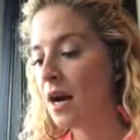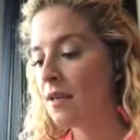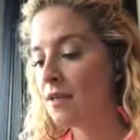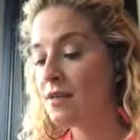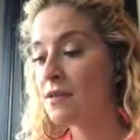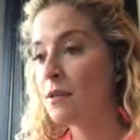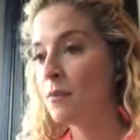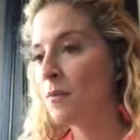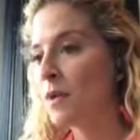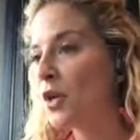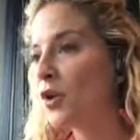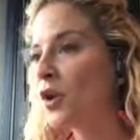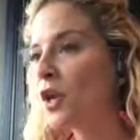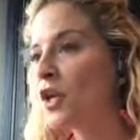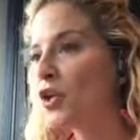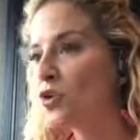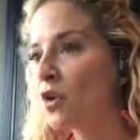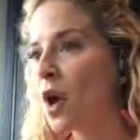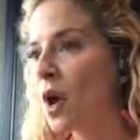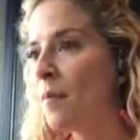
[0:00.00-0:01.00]
is this a
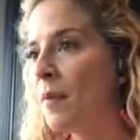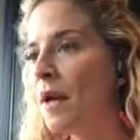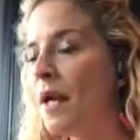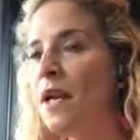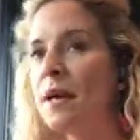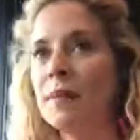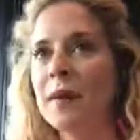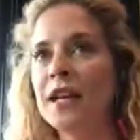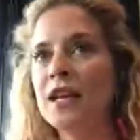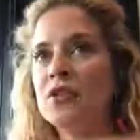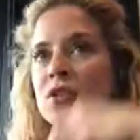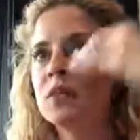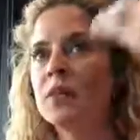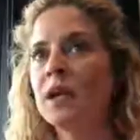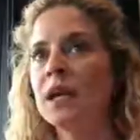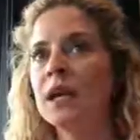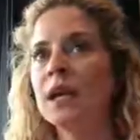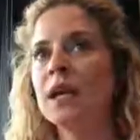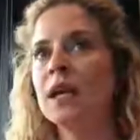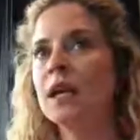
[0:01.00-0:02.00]
period drama? Am I
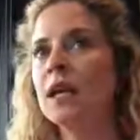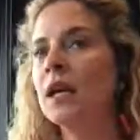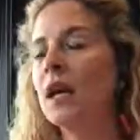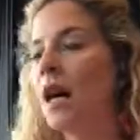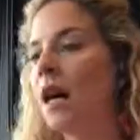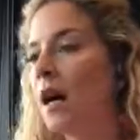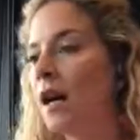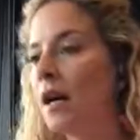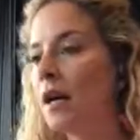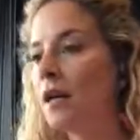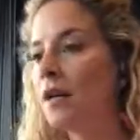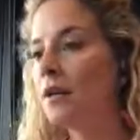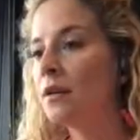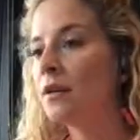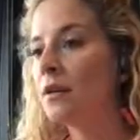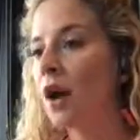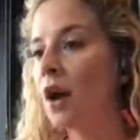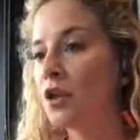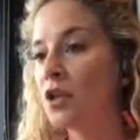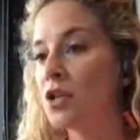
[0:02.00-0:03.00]
doing
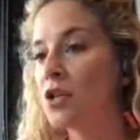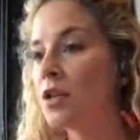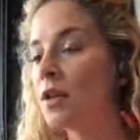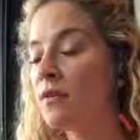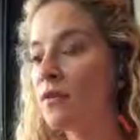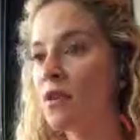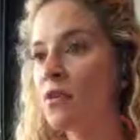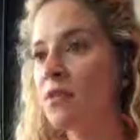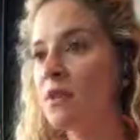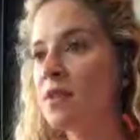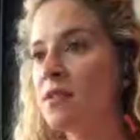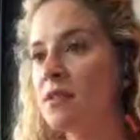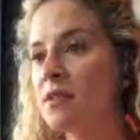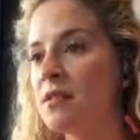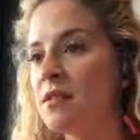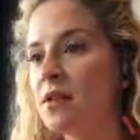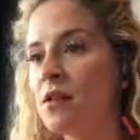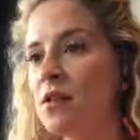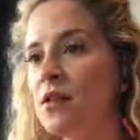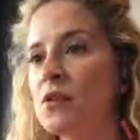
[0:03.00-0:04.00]
auditioning for Three
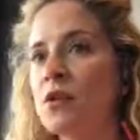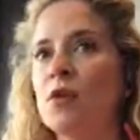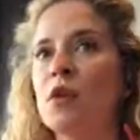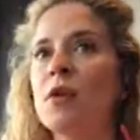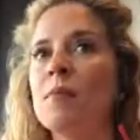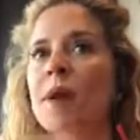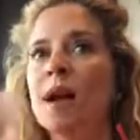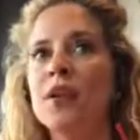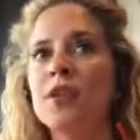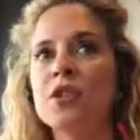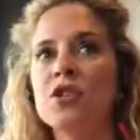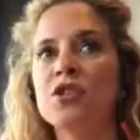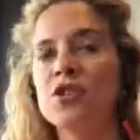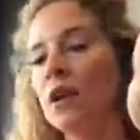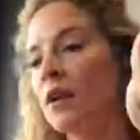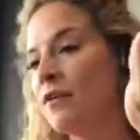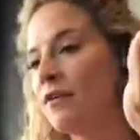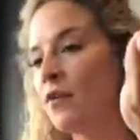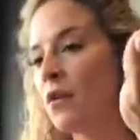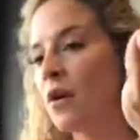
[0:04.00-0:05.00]
Sisters, or am I
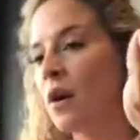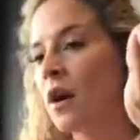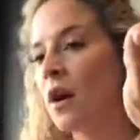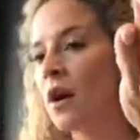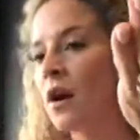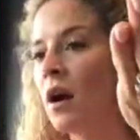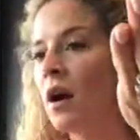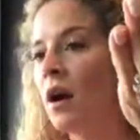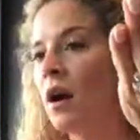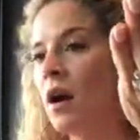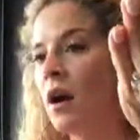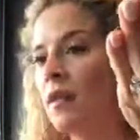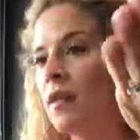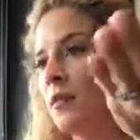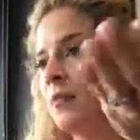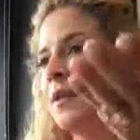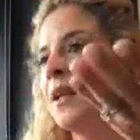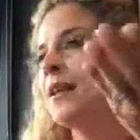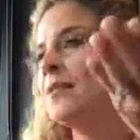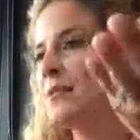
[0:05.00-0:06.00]
auditioning for
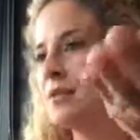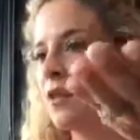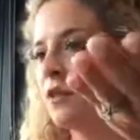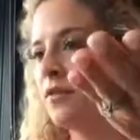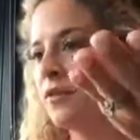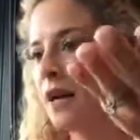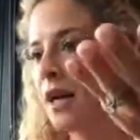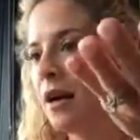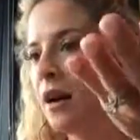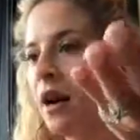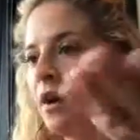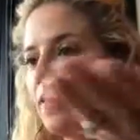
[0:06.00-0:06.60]
the play Sylvia?